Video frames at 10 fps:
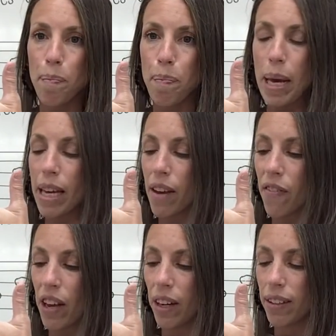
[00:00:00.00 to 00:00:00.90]
pinky
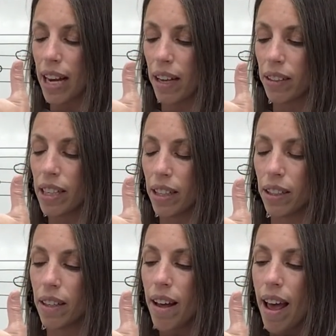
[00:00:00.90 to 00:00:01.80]
finger down
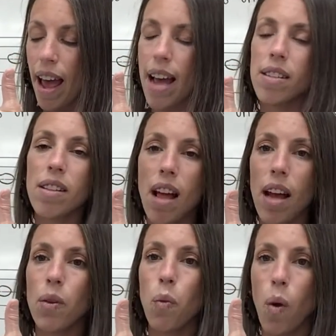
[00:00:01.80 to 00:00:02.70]
here as
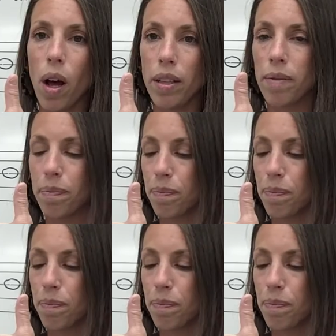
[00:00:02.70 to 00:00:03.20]
line one,